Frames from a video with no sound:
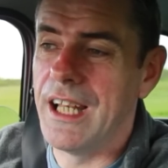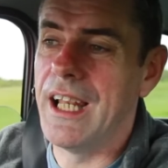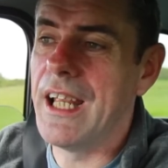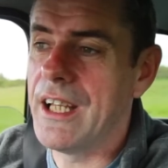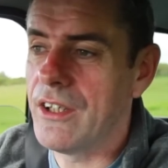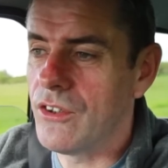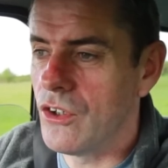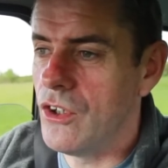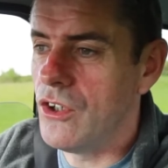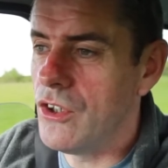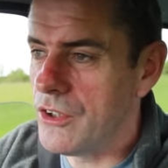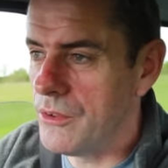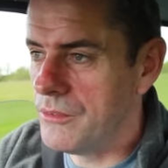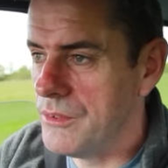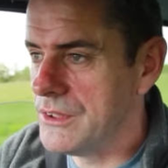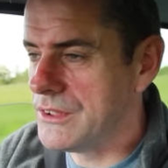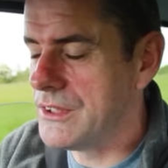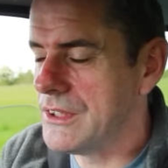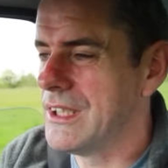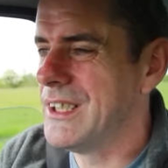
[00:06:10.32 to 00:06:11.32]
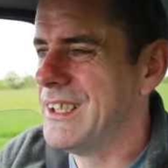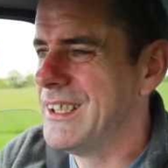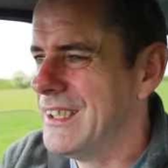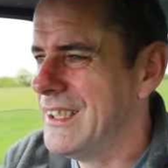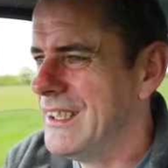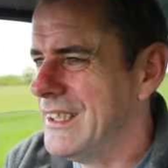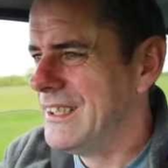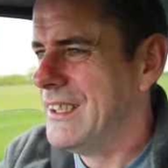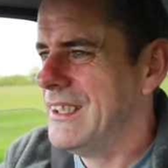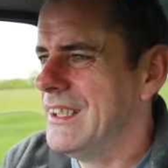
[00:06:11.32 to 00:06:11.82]
Allegro. There was
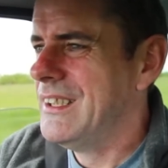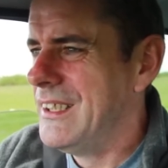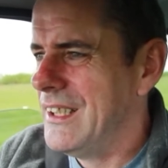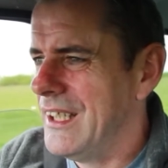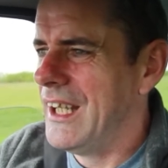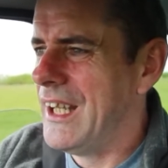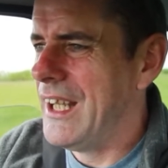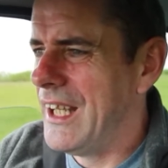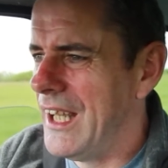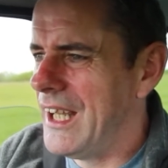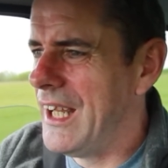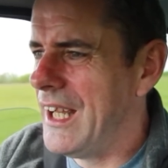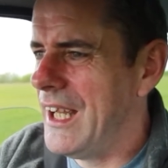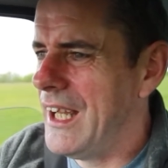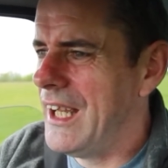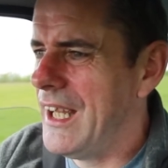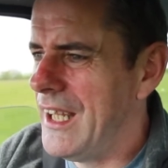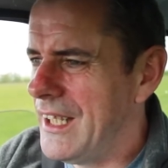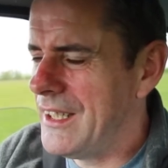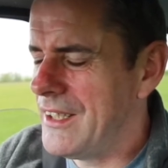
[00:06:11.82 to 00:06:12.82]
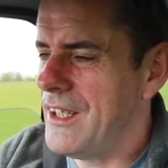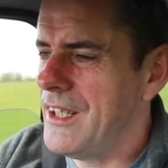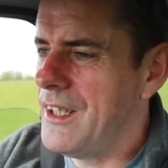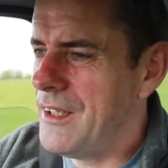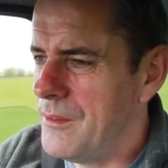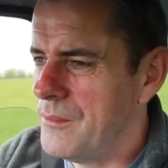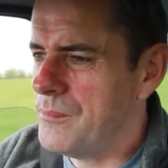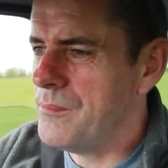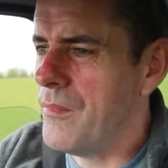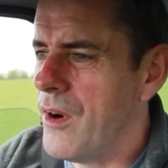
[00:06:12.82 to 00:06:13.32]

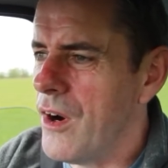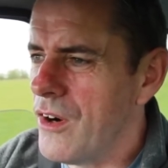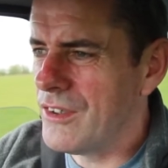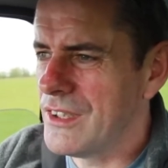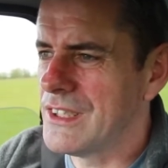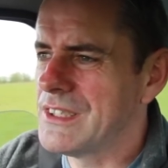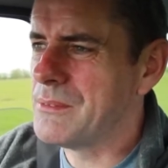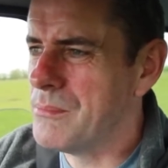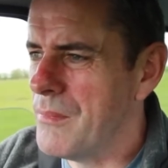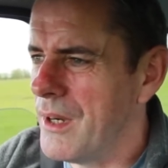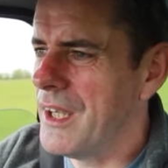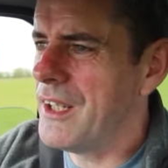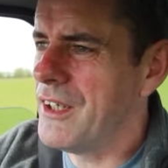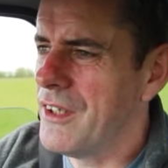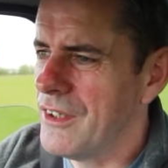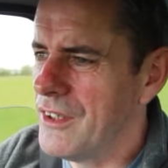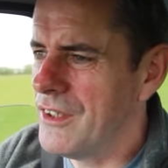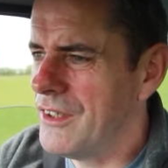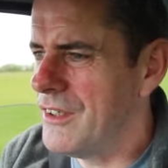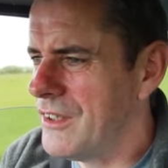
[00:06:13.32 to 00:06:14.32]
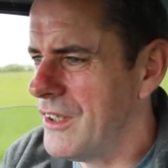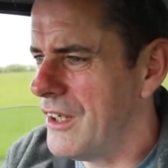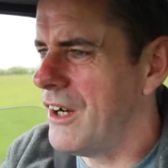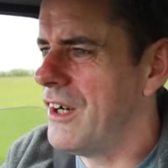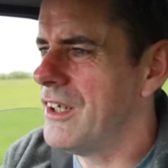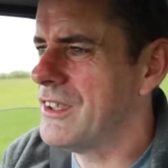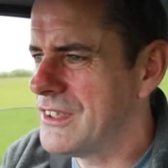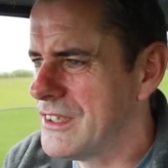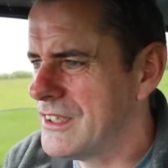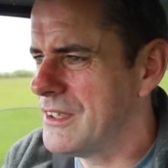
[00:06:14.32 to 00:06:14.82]
the Morris Minor,
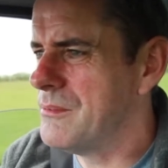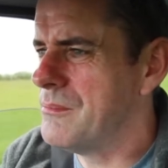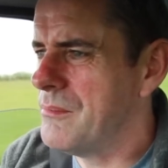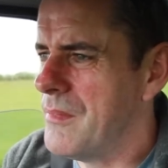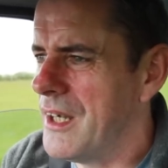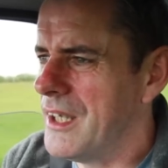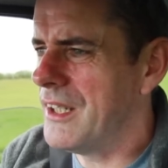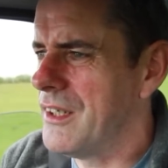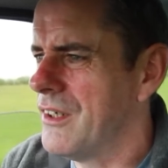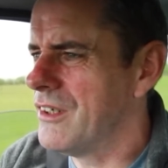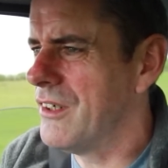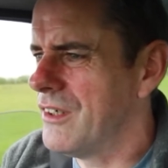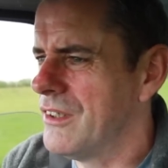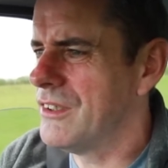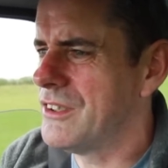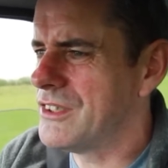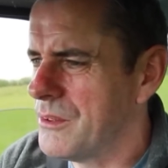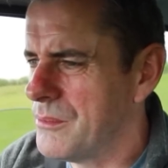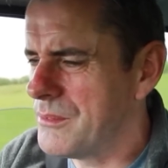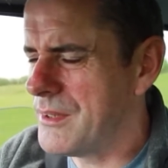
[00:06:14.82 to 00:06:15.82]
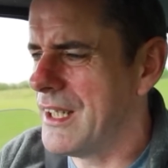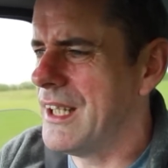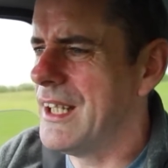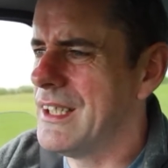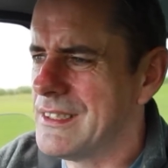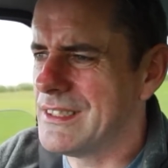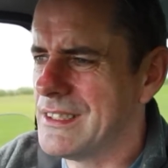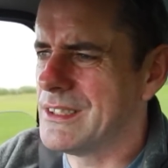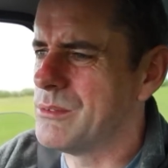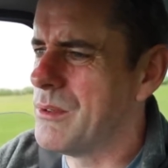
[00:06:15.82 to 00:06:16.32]
Austin Minor, something
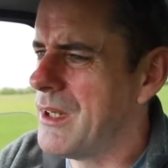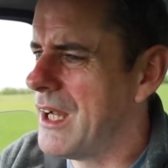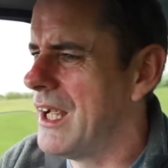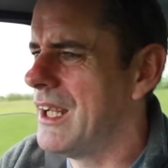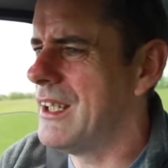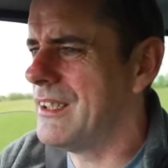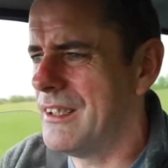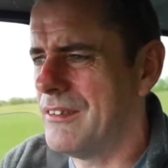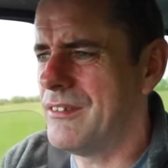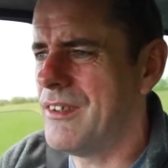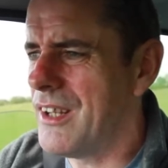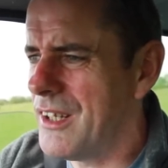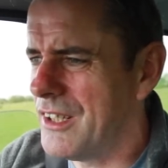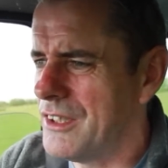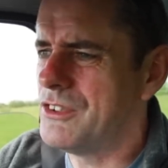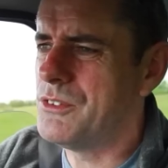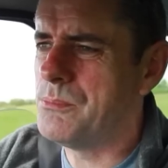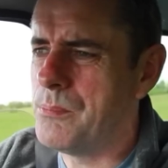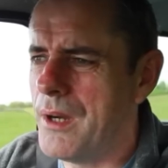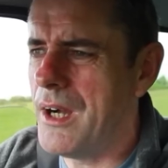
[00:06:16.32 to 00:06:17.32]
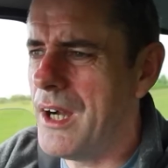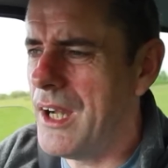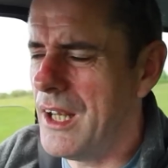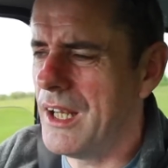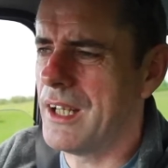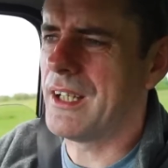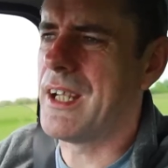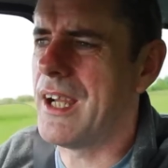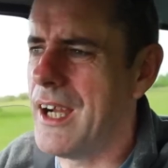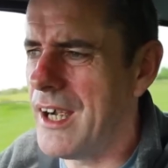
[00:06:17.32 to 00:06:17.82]
else as well. They've got a
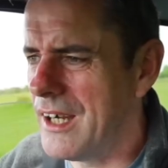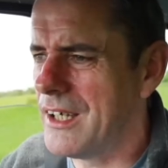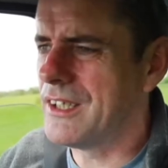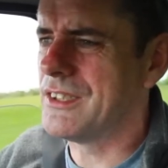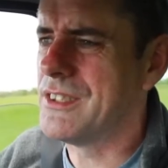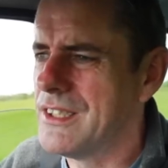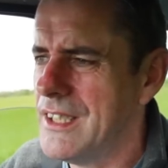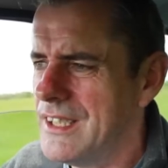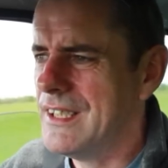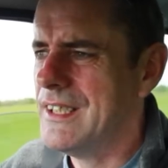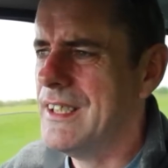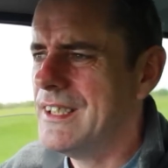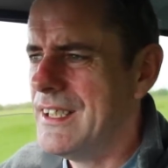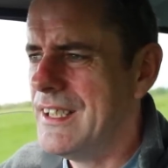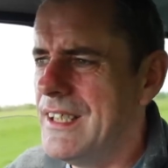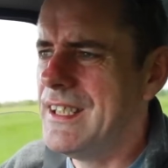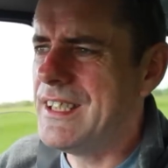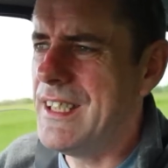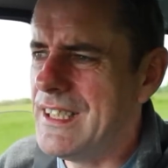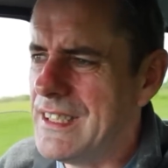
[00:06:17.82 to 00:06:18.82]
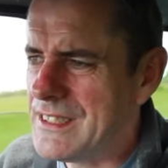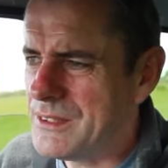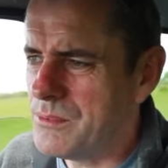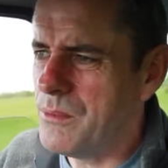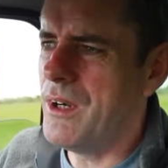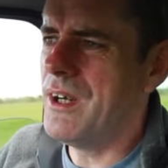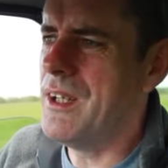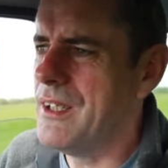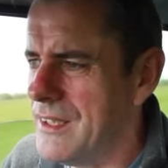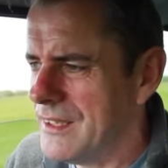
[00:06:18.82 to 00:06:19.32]
pile of cars. This
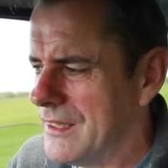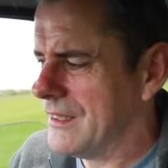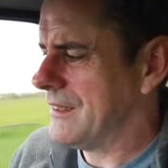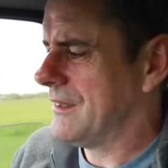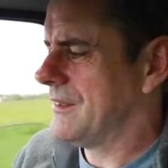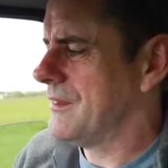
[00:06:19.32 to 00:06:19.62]
one